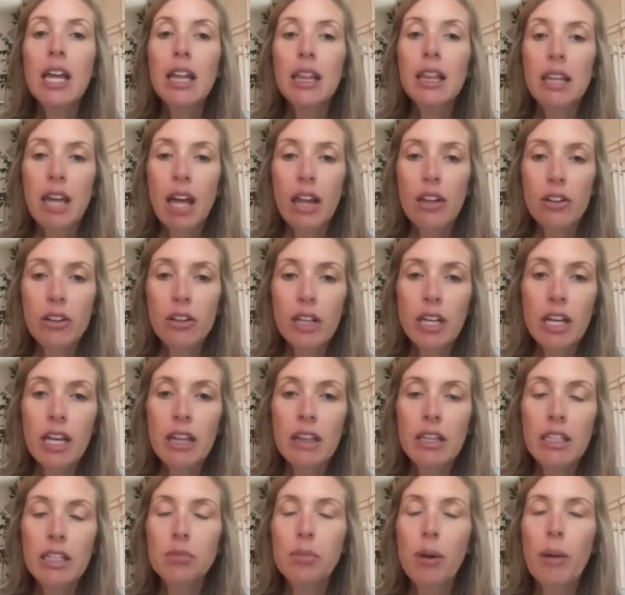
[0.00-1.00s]
The other thing,
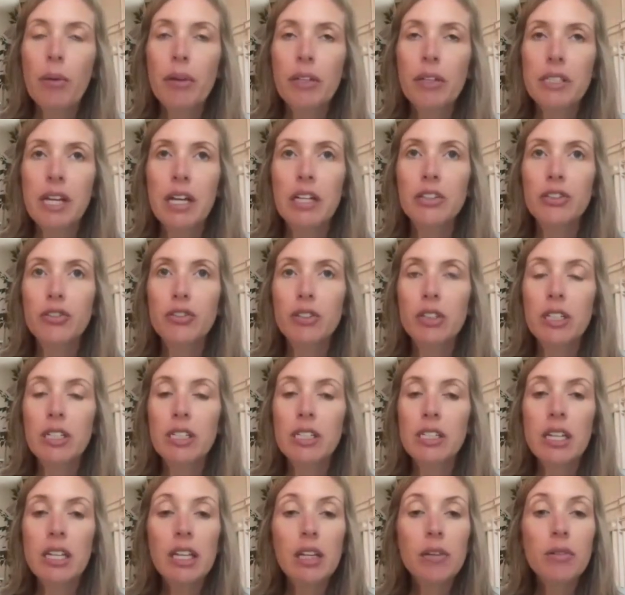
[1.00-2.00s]
and this probably sounds really
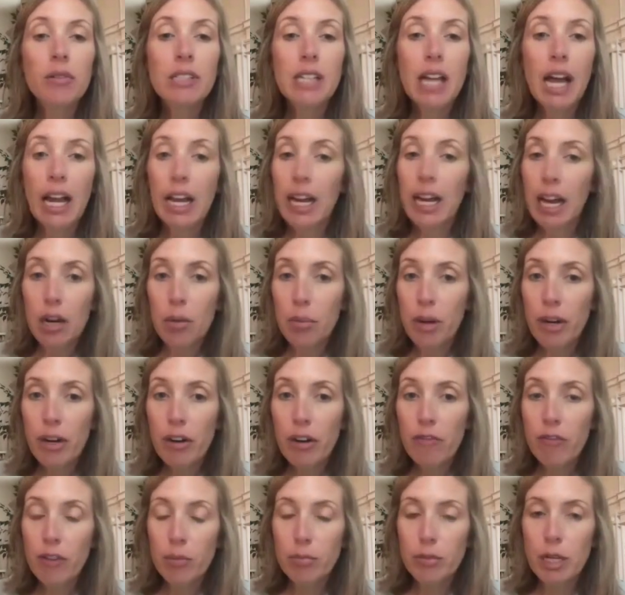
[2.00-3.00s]
silly, was I got a pair
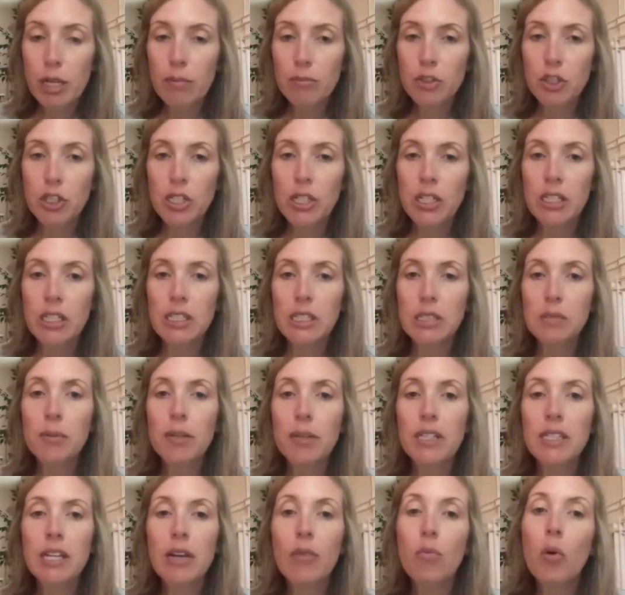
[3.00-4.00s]
of ripped up jeans
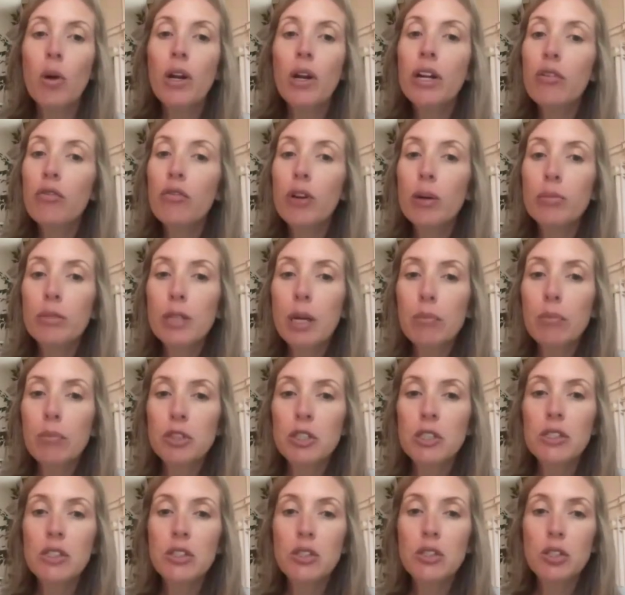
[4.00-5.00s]
because I wanted ripped up
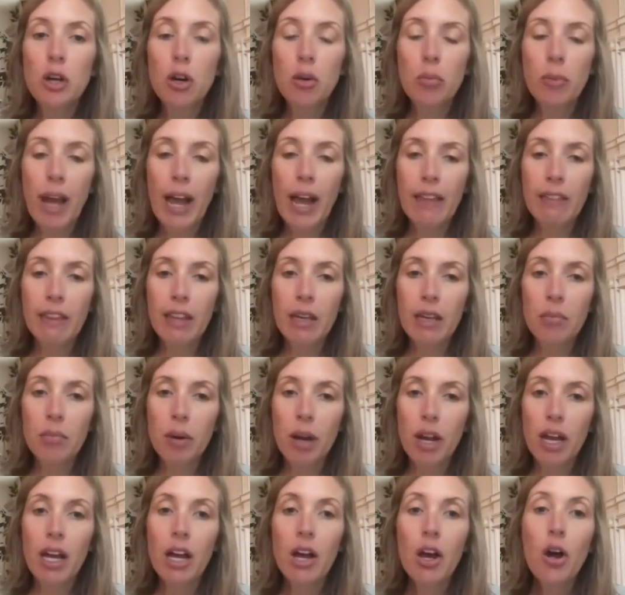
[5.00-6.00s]
jeans so badly,
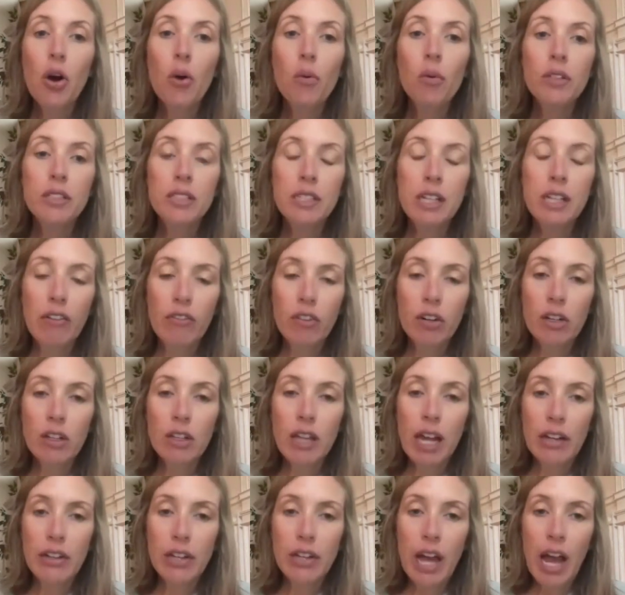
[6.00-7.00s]
but was never
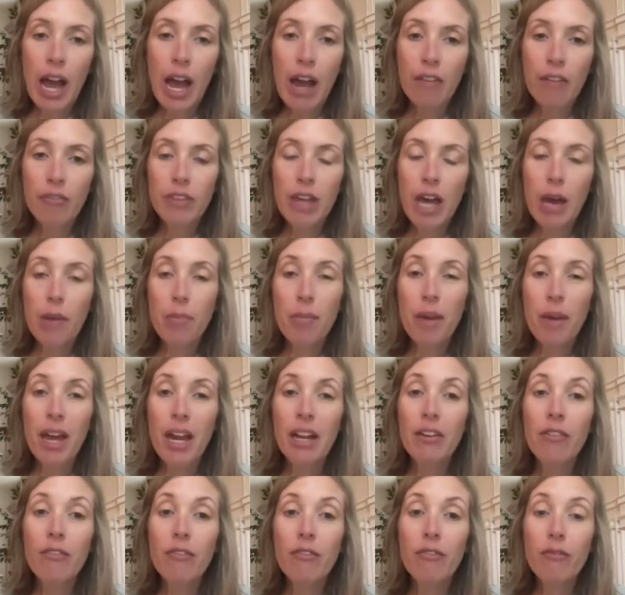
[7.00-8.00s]
allowed to have them.
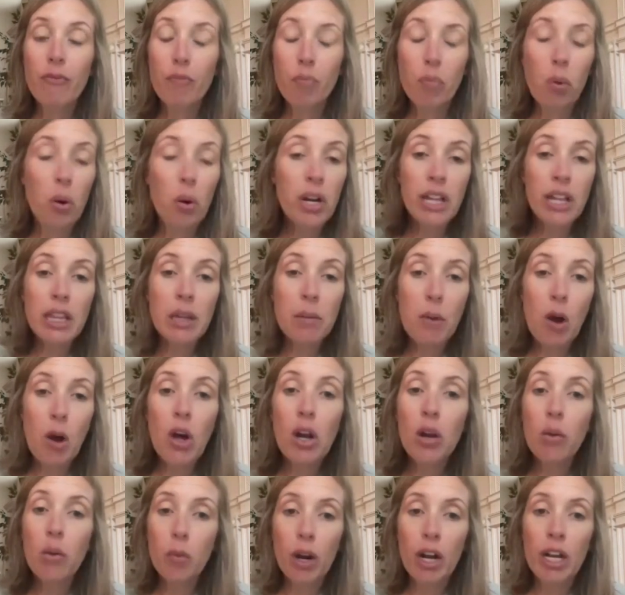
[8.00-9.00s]
And putting them
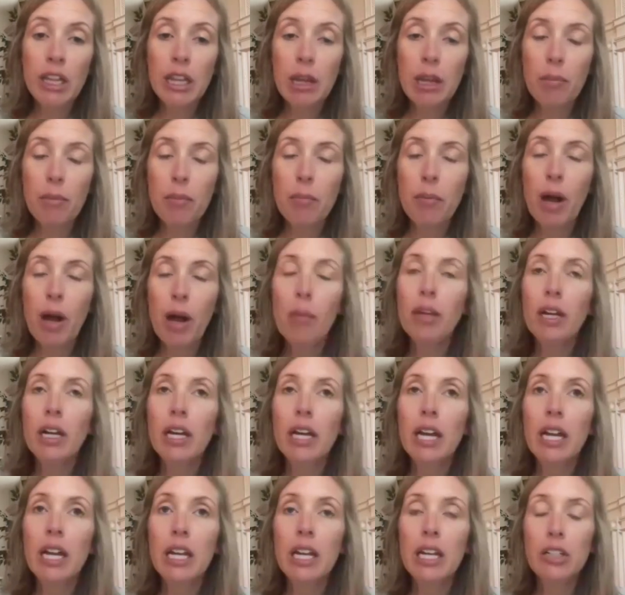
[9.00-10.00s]
on and wearing them in
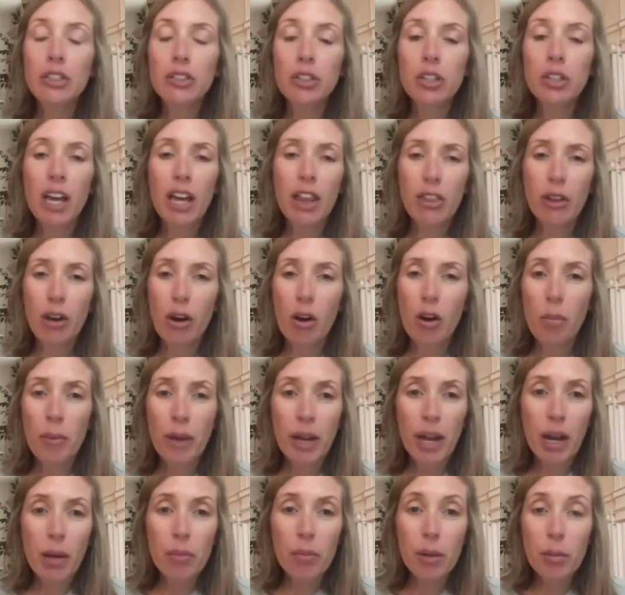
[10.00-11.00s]
public, initially I thought, oh my
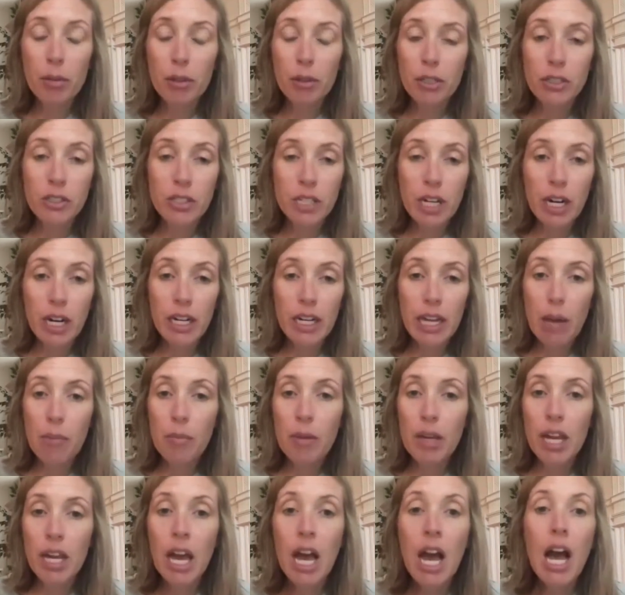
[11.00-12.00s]
God, people are staring at
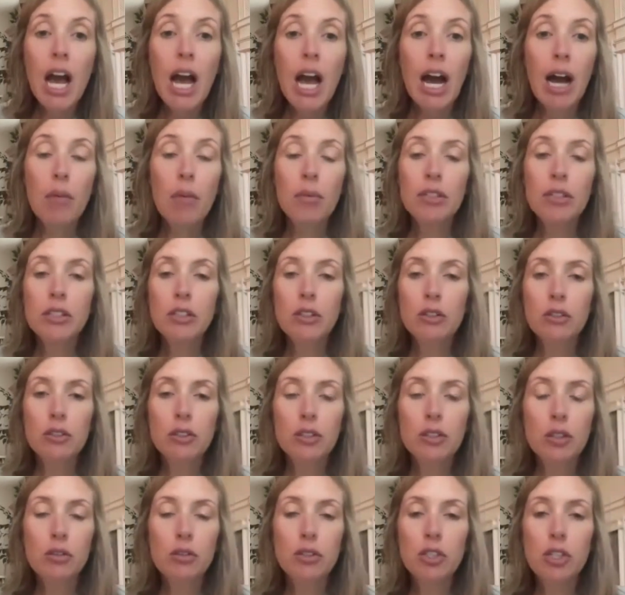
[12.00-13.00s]
me. I must look
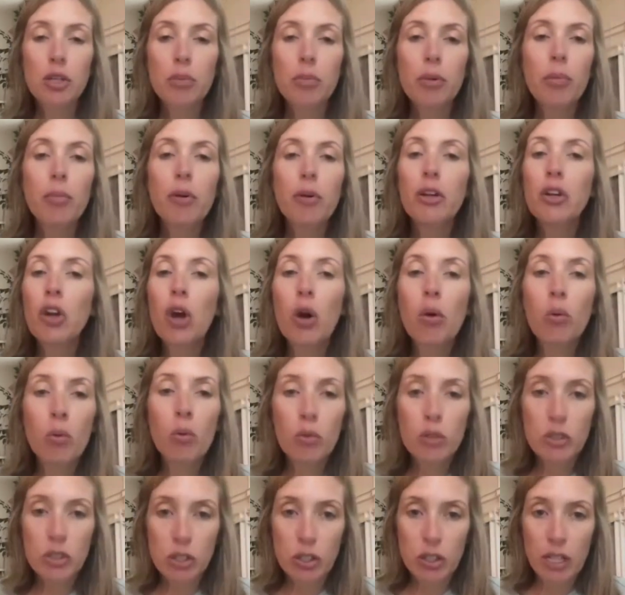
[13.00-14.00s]
so stupid, but no one
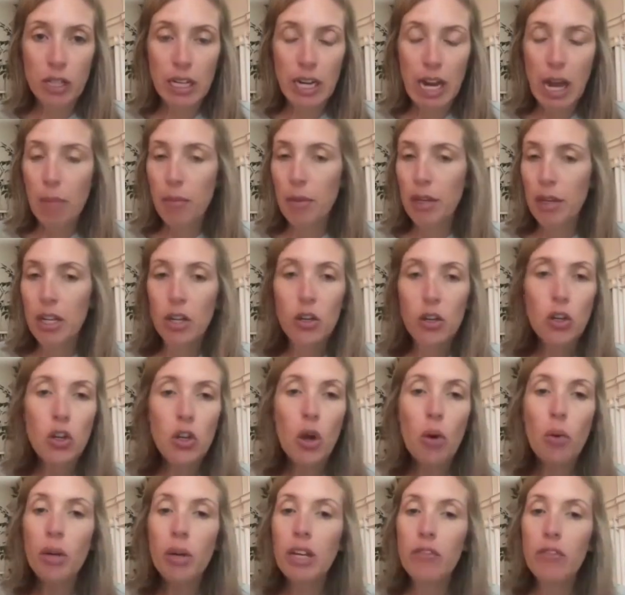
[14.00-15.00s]
was looking at me.
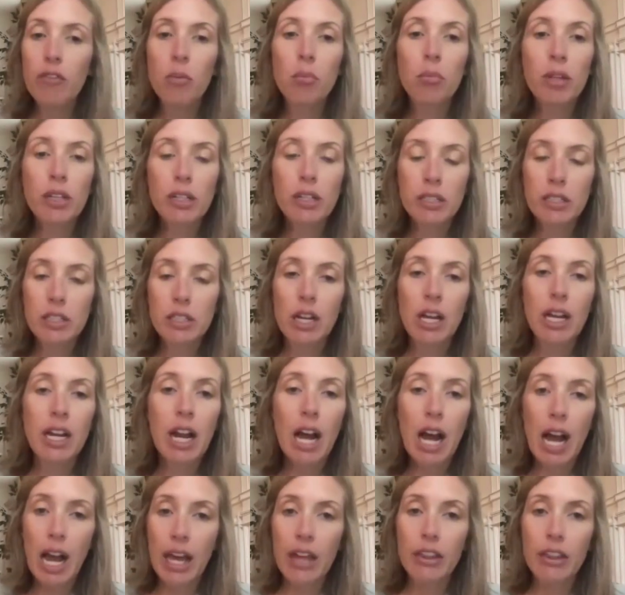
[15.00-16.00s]
No one even blinked an
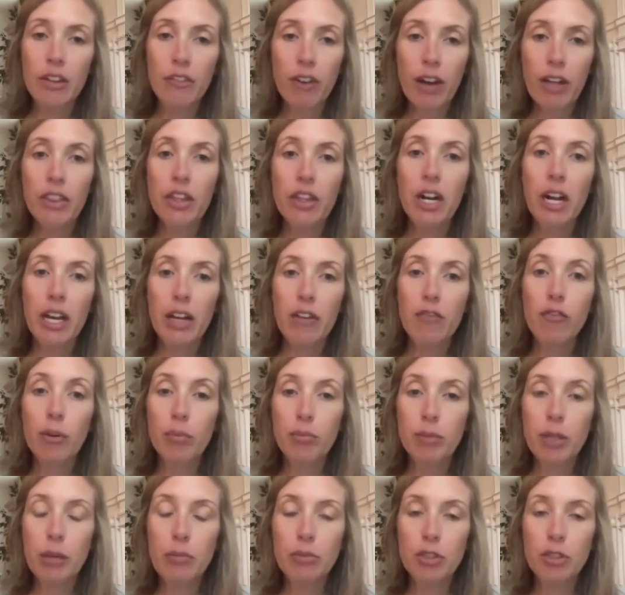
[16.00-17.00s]
eye at the fact that I had
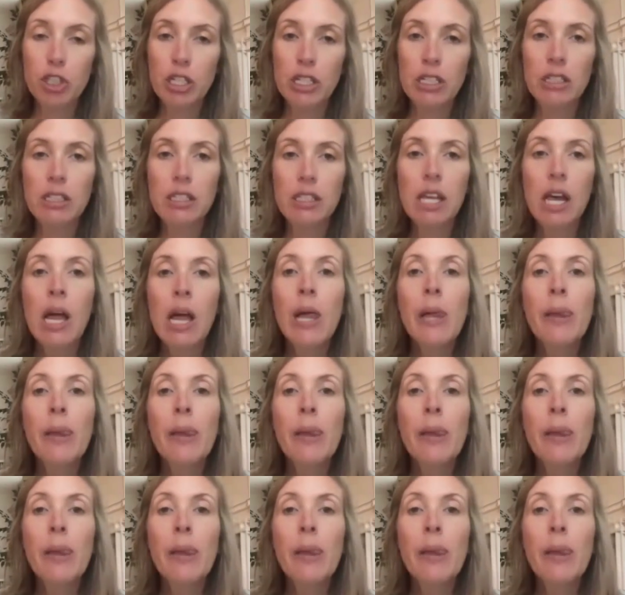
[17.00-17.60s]
ripped up jeans.